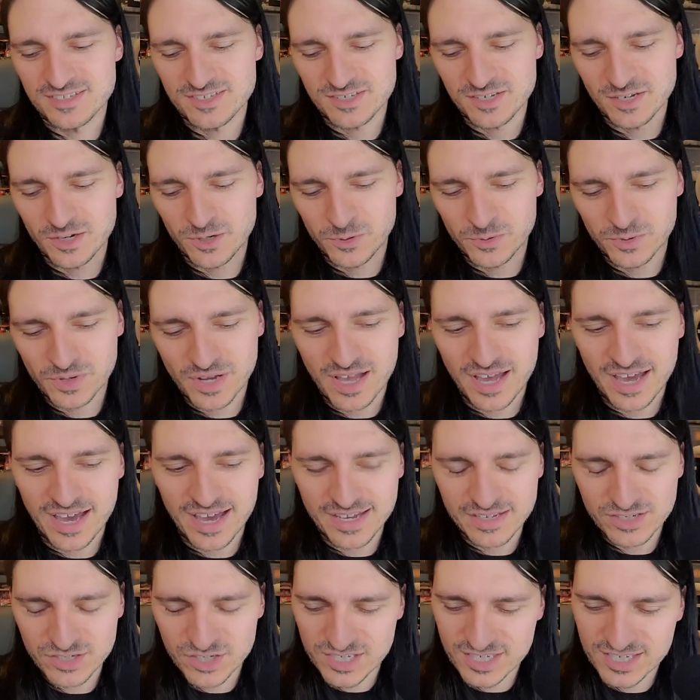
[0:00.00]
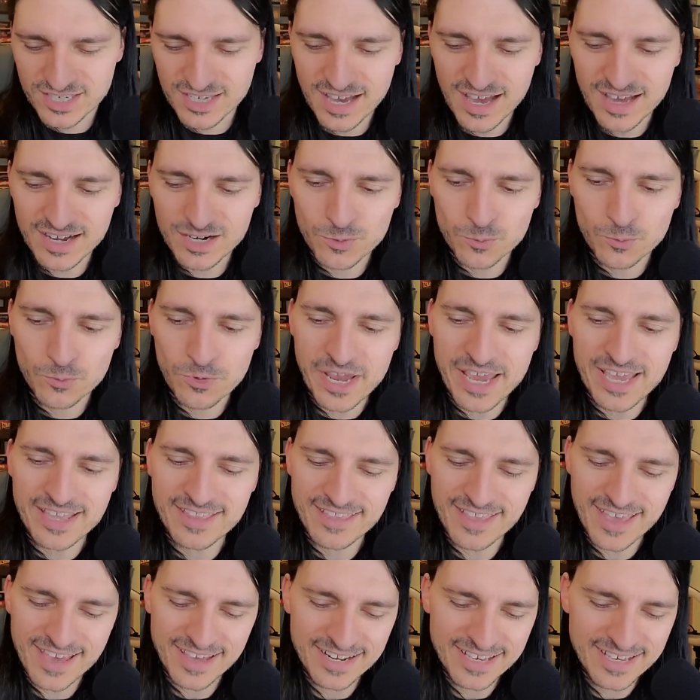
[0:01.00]
So I just gotta
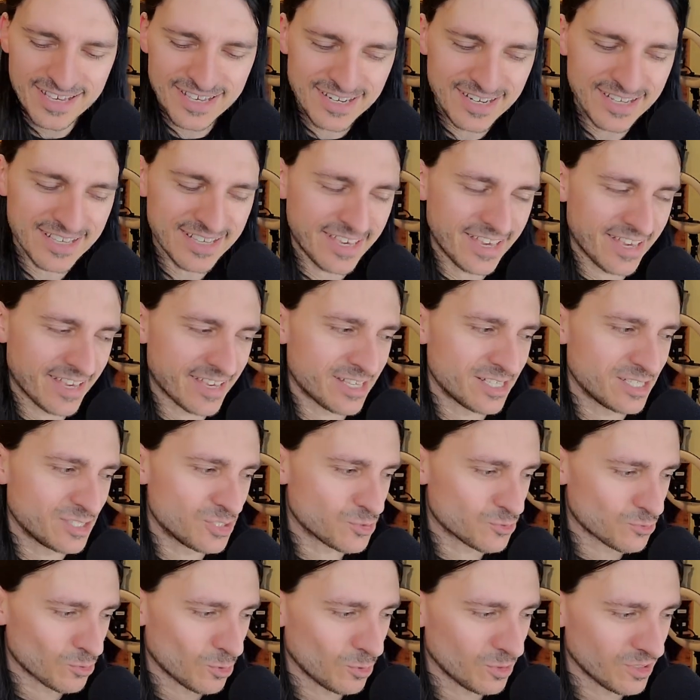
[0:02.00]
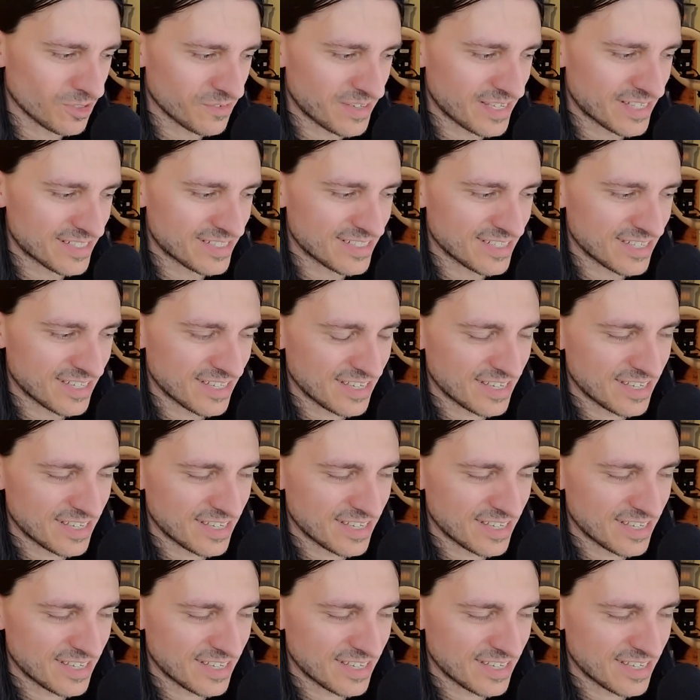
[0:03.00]
rein that in and get control of it.